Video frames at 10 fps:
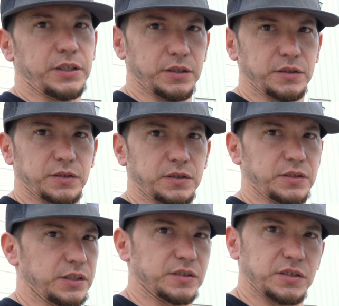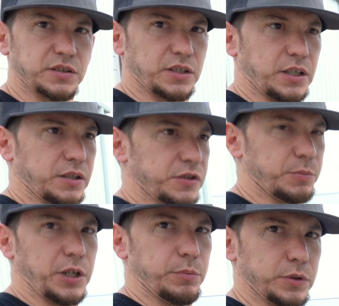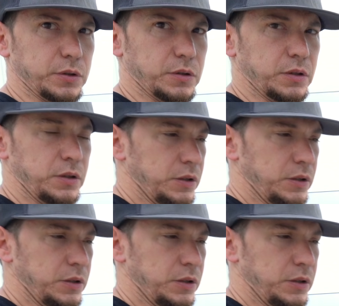it's his design, it's my build,